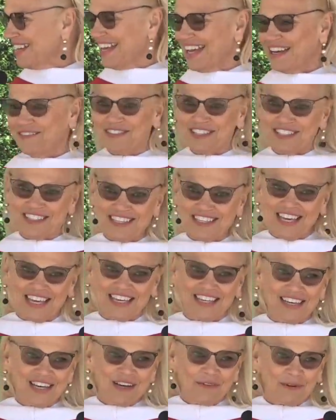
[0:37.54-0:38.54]
I have to
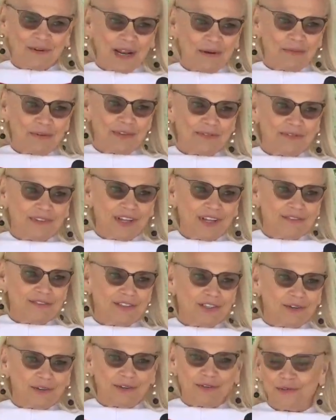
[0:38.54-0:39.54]
say. What I would have loved
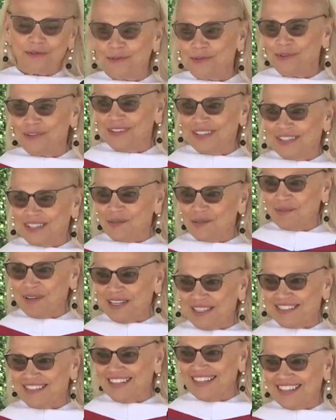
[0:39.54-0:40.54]
to go to school at a
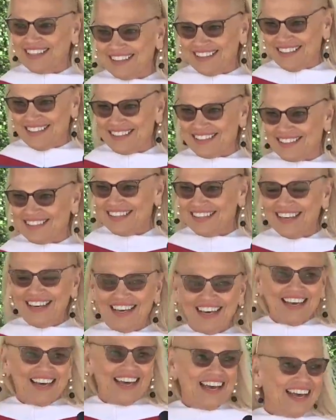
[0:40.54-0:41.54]
place like this.
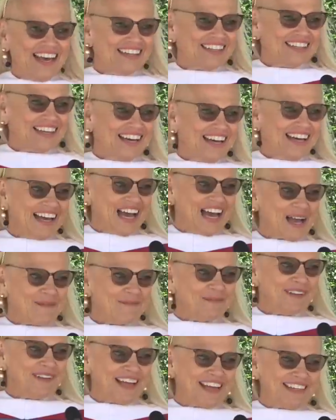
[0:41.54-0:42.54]
And
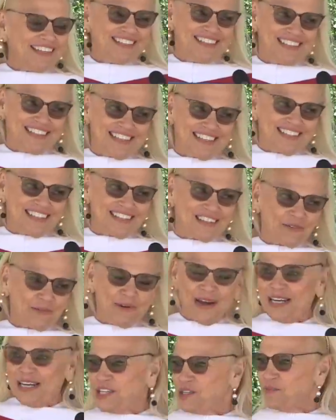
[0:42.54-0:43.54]
I'm glad to see that the
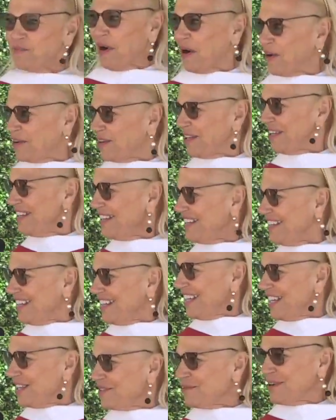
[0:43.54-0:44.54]
rain has parted,
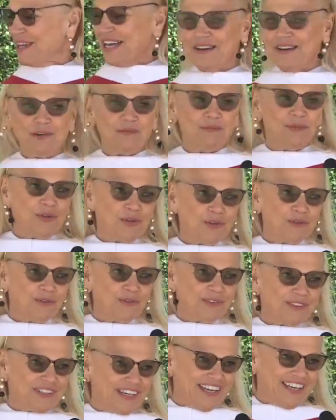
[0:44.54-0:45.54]
and we have a
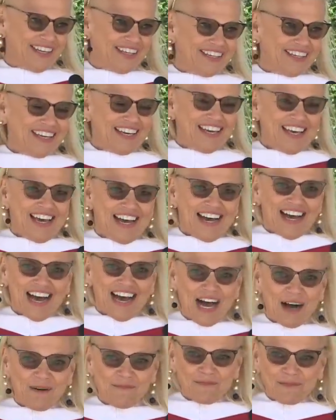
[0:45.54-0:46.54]
beautiful day.
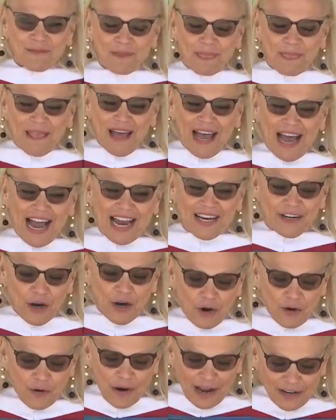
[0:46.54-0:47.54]
I
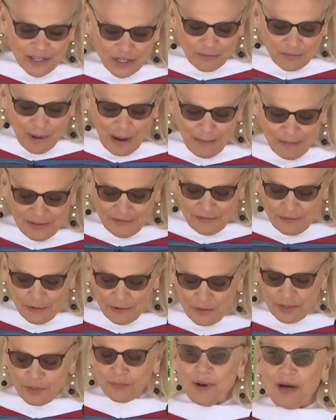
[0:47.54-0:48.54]
know I should probably
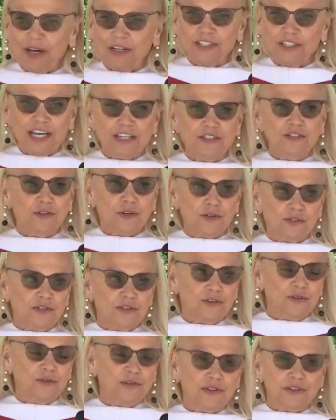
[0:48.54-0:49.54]
first apologize to those of
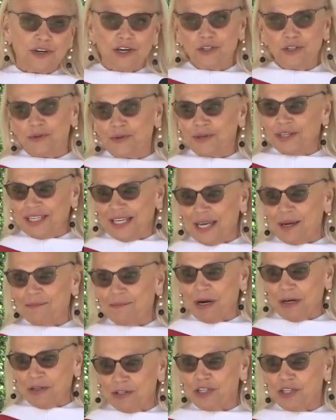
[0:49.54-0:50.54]
you that thought you were going to get
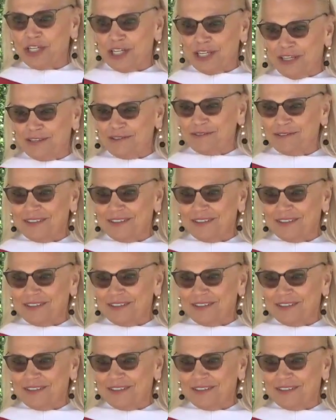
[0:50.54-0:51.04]
Martin Sheen.